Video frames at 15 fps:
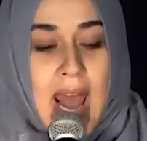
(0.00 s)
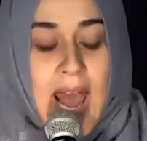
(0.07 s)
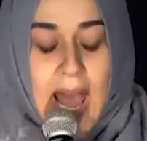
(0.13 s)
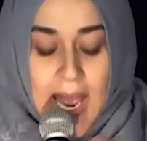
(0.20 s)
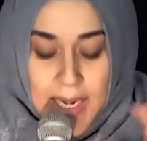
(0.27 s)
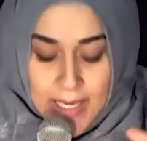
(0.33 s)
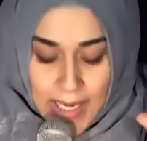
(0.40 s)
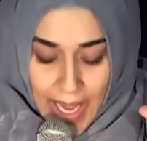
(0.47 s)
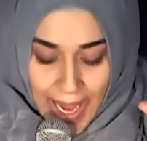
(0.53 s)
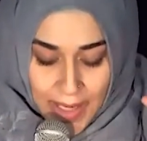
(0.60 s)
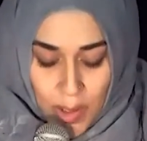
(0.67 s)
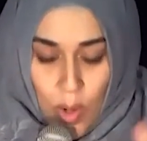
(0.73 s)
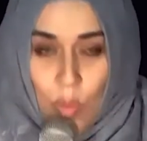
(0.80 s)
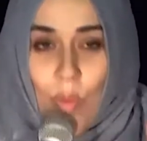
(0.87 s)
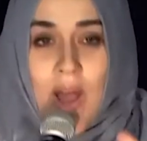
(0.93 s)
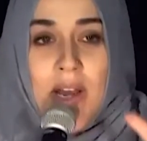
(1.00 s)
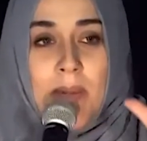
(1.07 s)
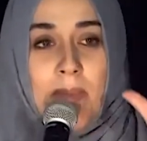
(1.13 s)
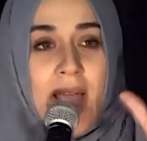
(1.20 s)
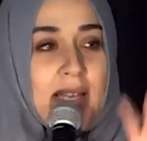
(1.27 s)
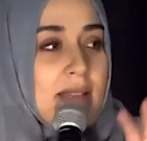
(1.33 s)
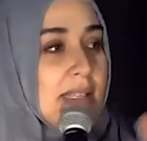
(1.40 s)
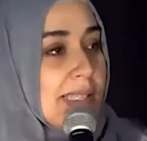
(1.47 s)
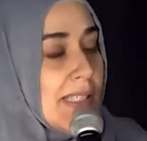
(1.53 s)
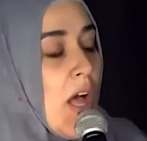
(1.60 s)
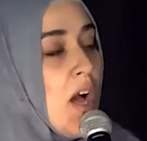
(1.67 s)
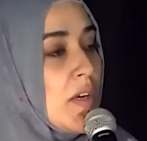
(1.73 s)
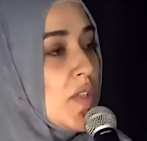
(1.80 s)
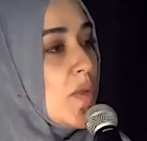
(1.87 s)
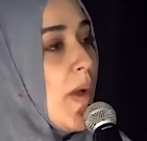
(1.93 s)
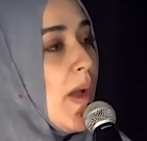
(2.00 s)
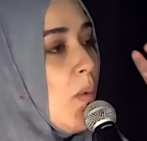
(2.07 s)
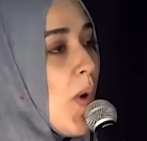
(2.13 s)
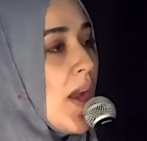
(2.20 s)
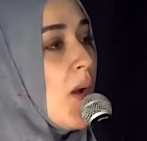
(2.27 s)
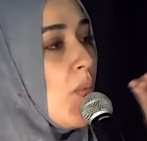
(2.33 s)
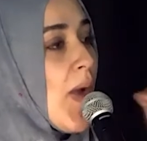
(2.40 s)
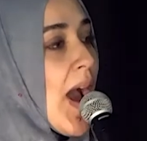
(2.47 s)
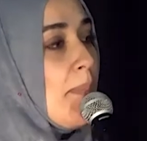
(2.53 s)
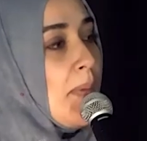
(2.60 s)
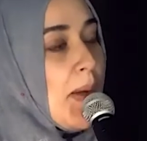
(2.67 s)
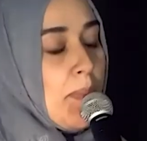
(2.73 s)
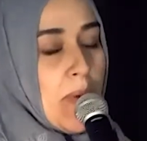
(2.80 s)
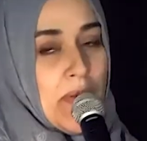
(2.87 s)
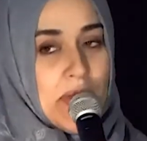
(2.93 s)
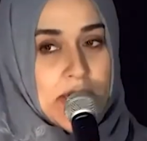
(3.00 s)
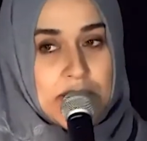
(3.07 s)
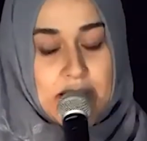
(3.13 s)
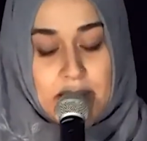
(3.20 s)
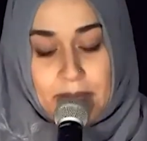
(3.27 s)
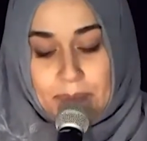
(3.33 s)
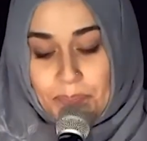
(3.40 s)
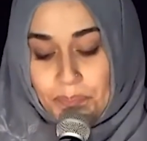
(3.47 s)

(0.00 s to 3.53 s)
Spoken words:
And I don't want to make this long, so I want to wrap up with this.